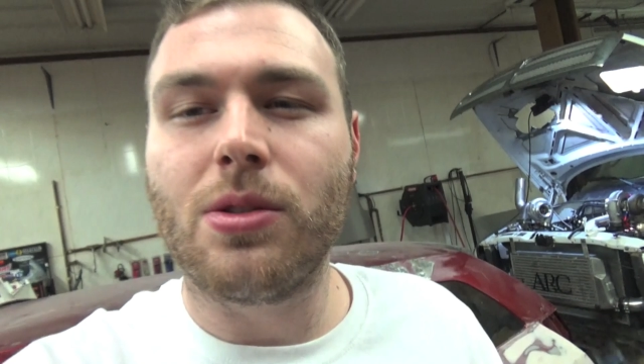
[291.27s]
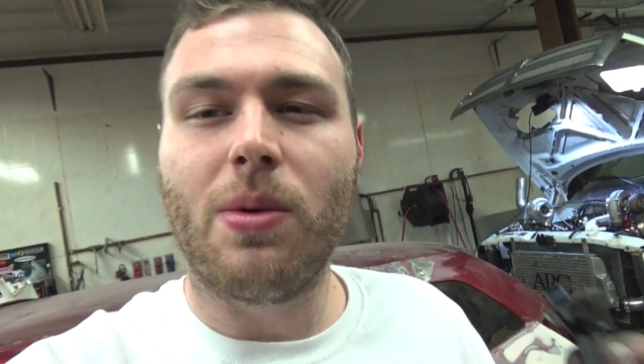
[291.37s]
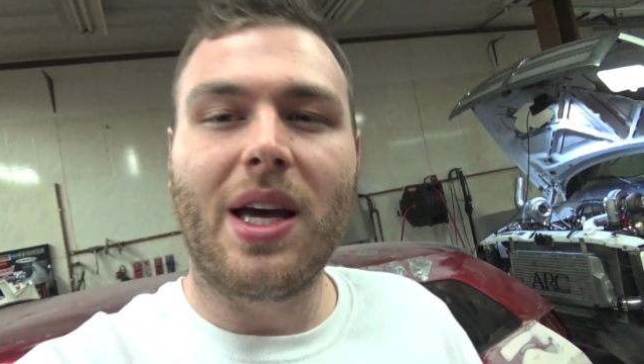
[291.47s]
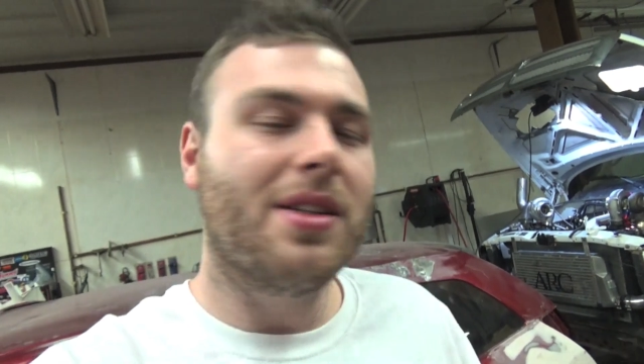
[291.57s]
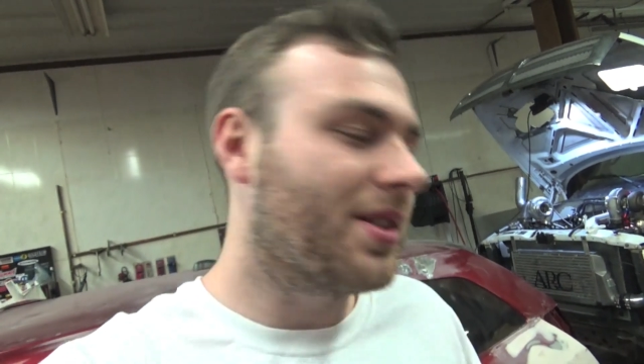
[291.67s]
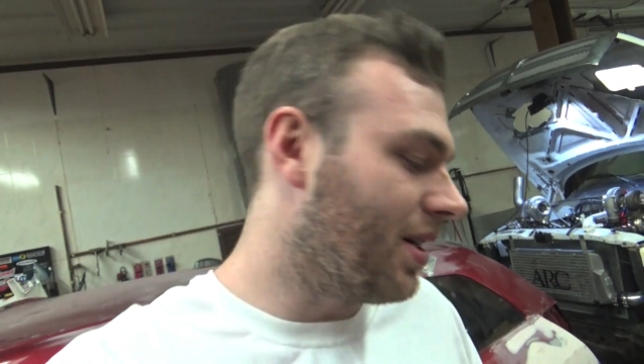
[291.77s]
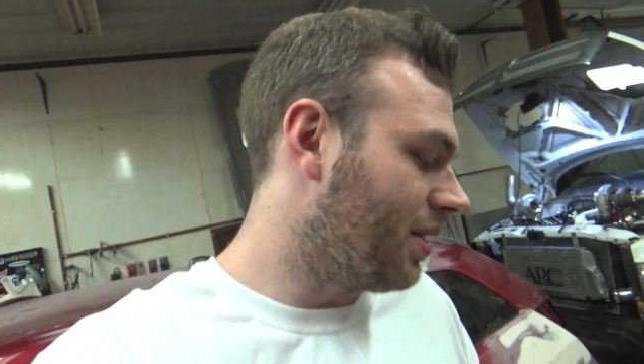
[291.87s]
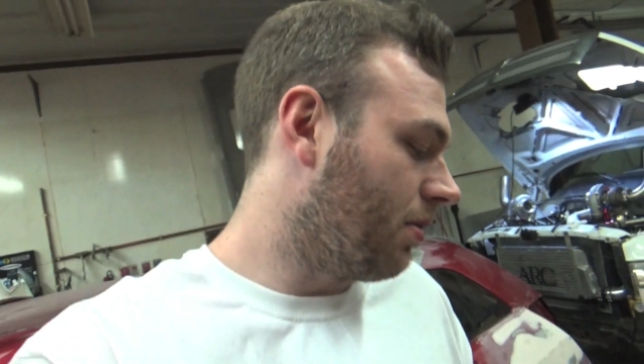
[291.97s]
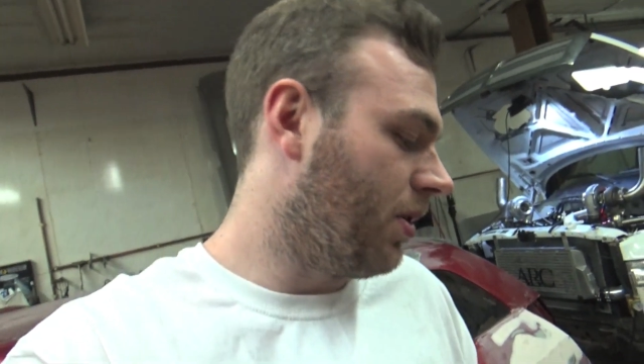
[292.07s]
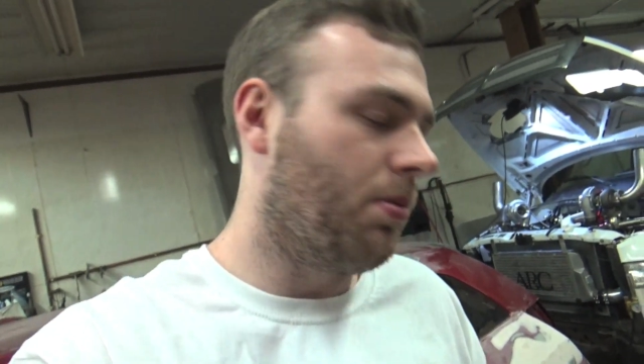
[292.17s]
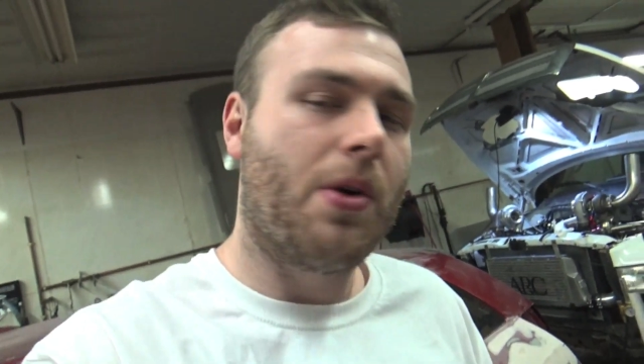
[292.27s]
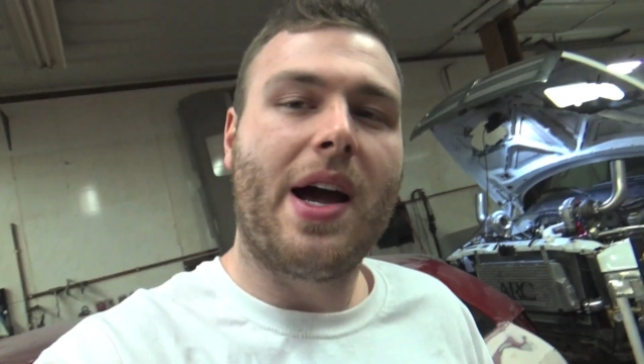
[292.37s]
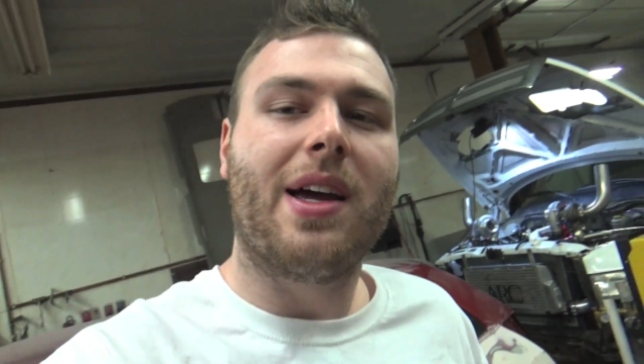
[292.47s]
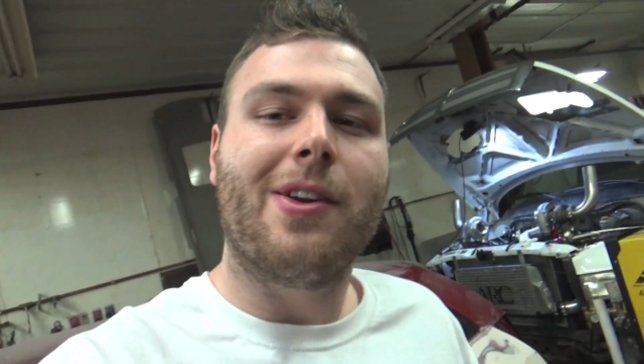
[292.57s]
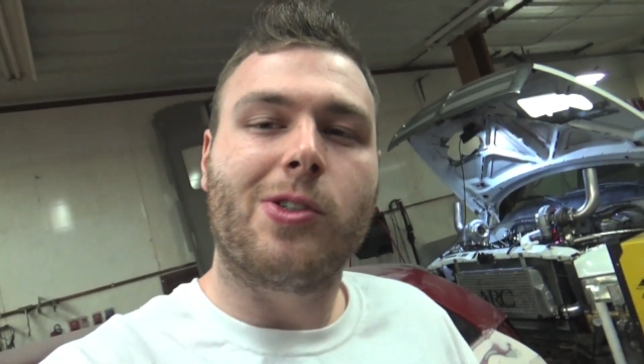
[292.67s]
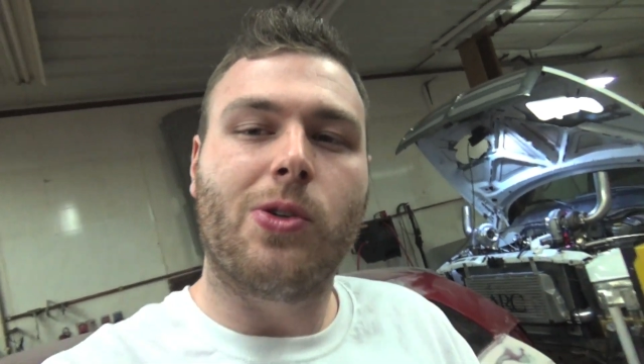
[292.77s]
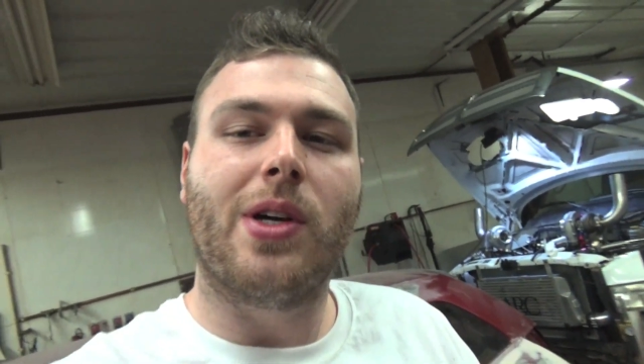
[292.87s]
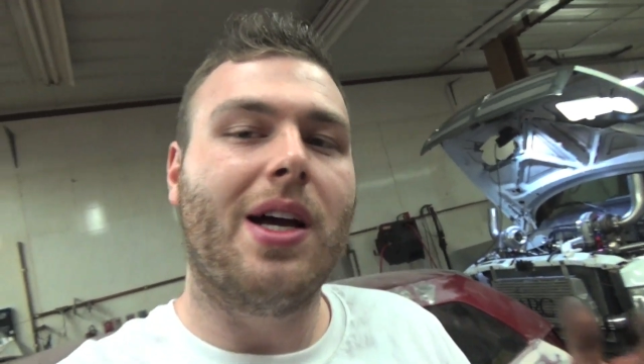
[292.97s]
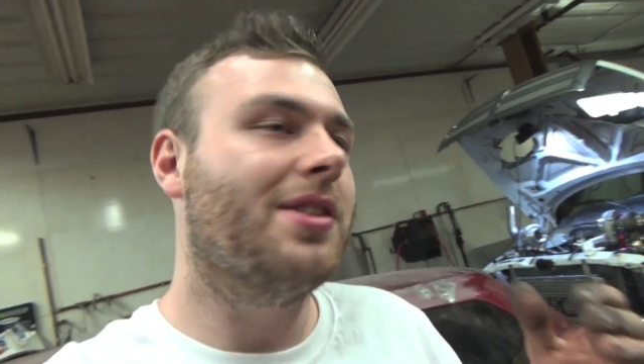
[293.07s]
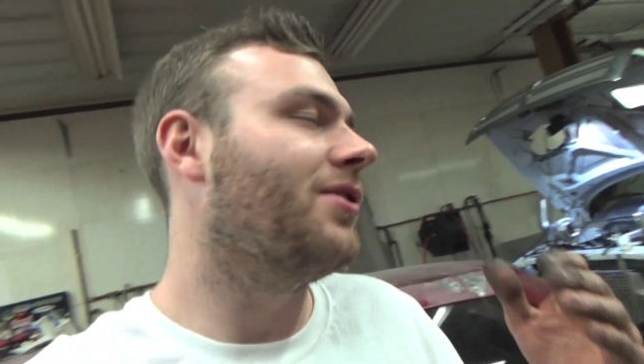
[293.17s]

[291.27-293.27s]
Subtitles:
So we got this custom little bracket. I'll show you guys.